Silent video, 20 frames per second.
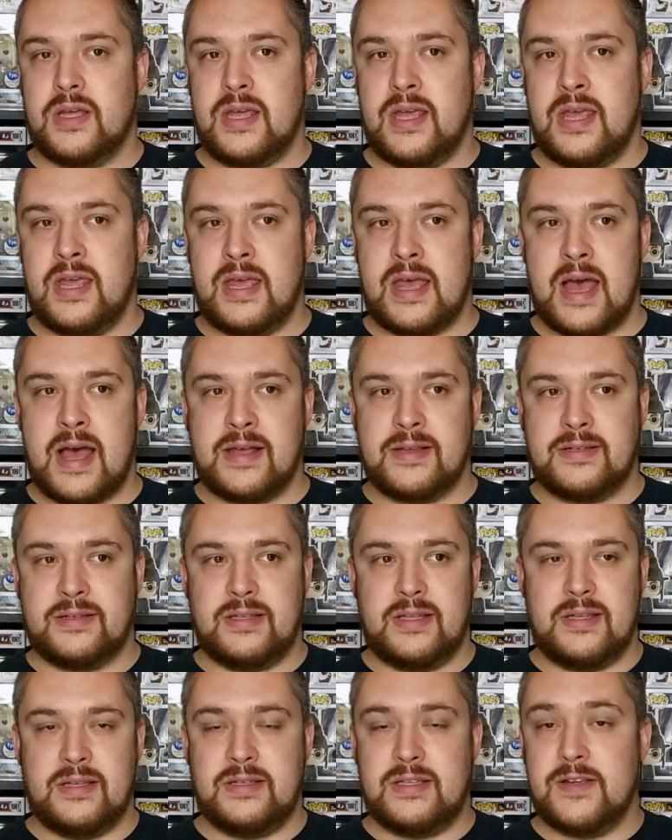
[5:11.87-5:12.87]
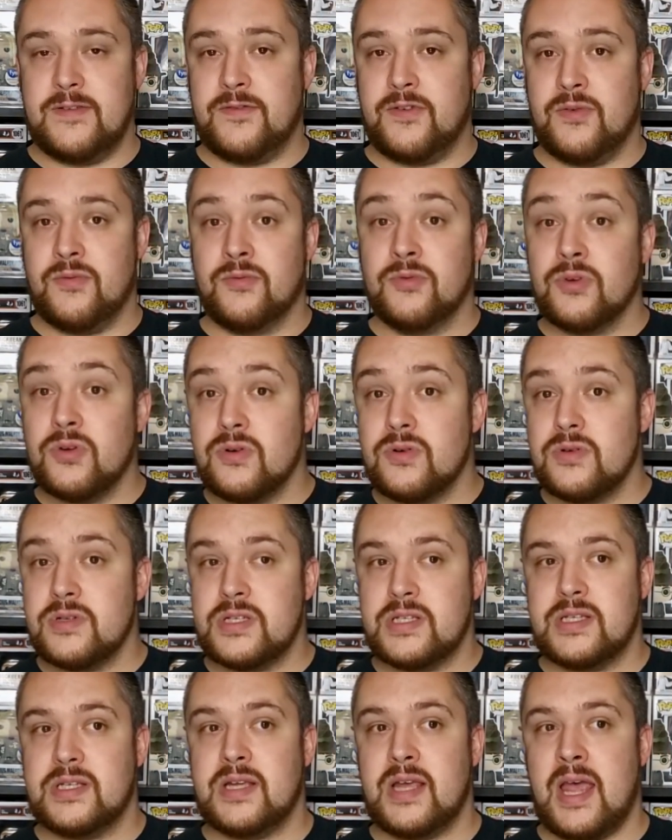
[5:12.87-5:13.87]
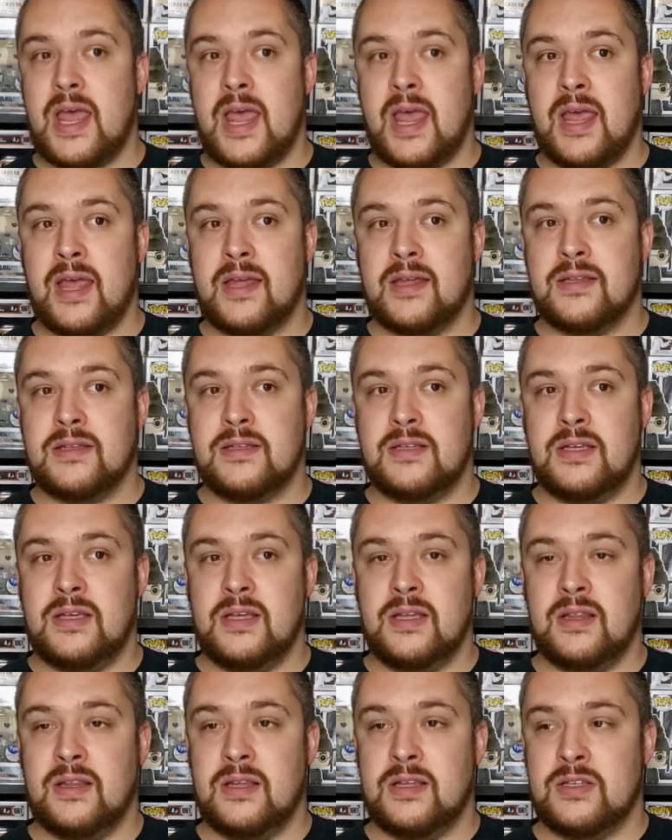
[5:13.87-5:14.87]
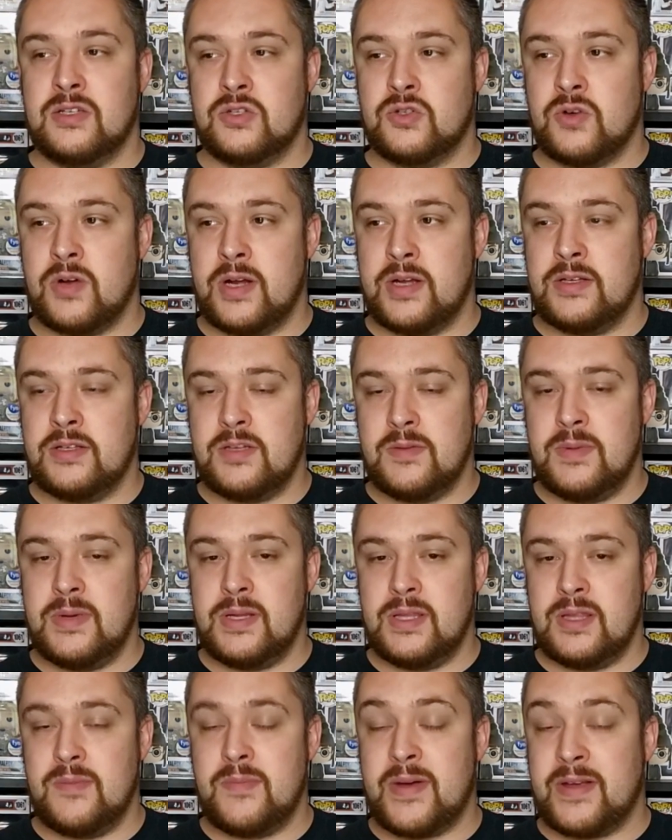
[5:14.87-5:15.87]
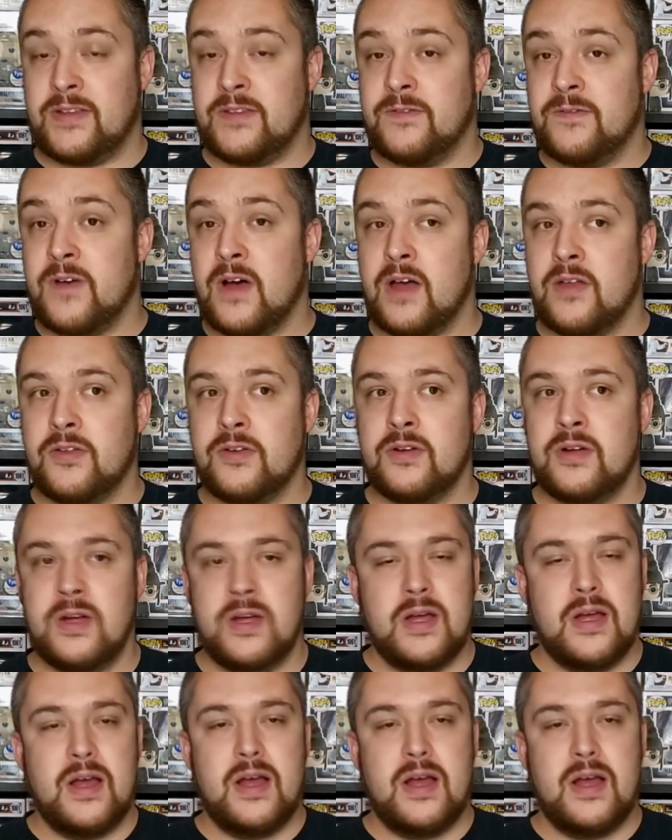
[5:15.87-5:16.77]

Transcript: He has these different rules, and he is trying to be the best father.